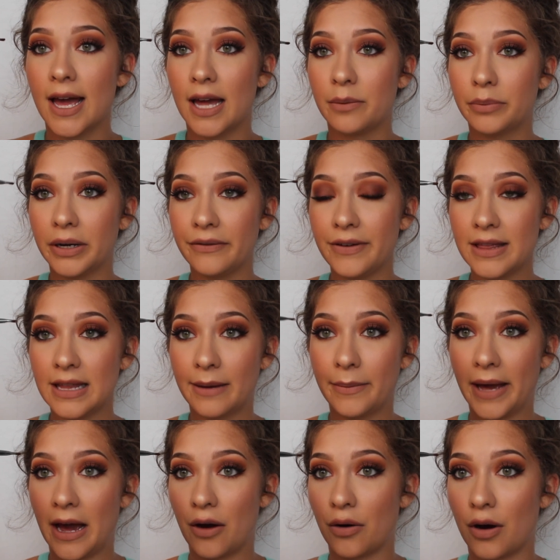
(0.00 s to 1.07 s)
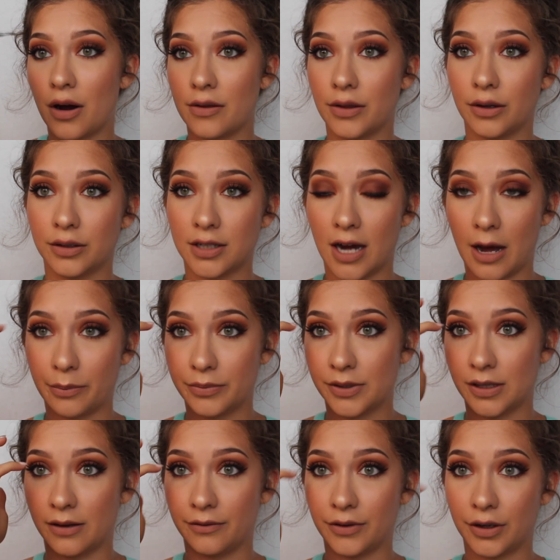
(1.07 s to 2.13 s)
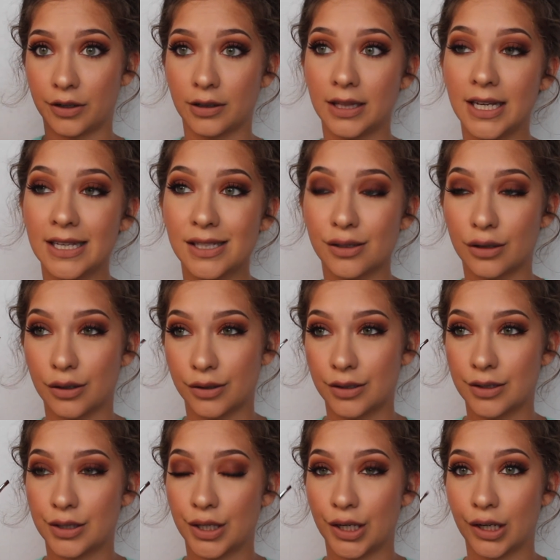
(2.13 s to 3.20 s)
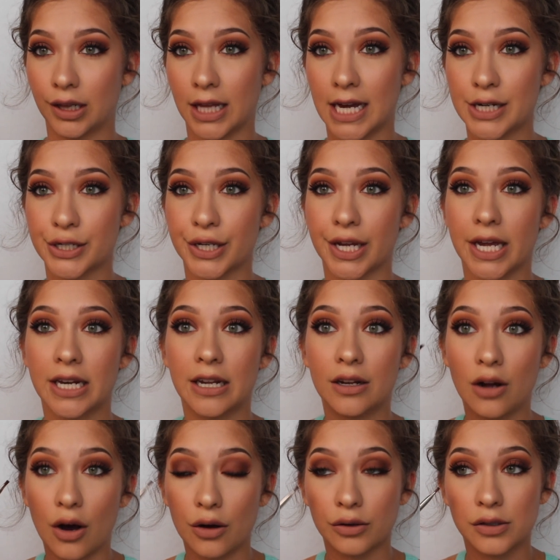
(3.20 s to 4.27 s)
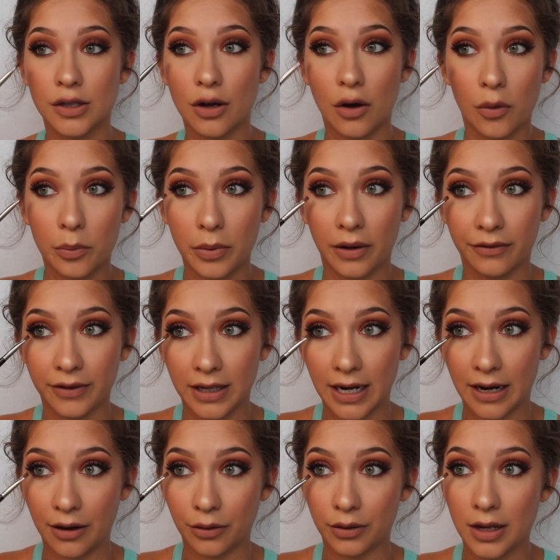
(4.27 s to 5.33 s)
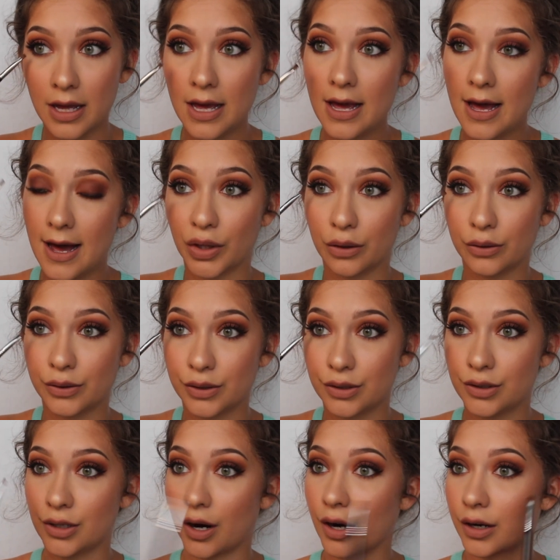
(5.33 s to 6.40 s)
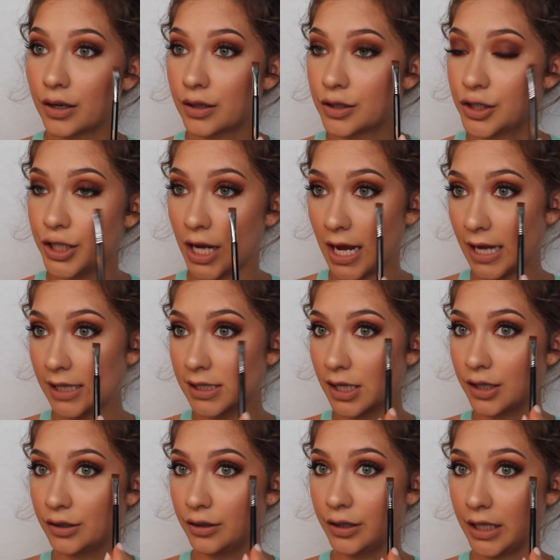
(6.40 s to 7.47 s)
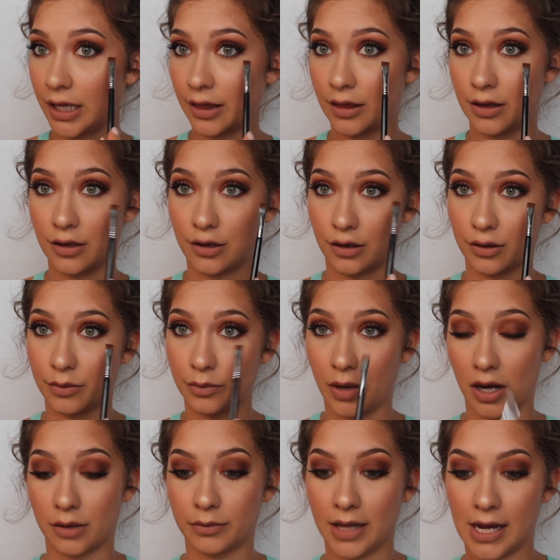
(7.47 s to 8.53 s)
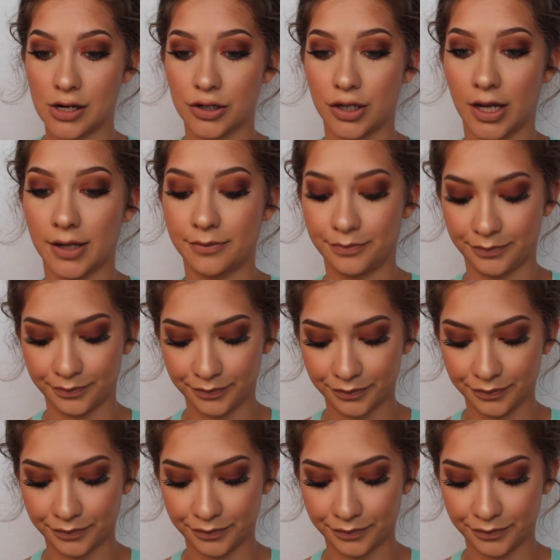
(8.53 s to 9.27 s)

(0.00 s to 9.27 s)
and buffing them out on the tops of your lids closest to your lash line, and also buffing out those dark shades underneath your bottom lash line.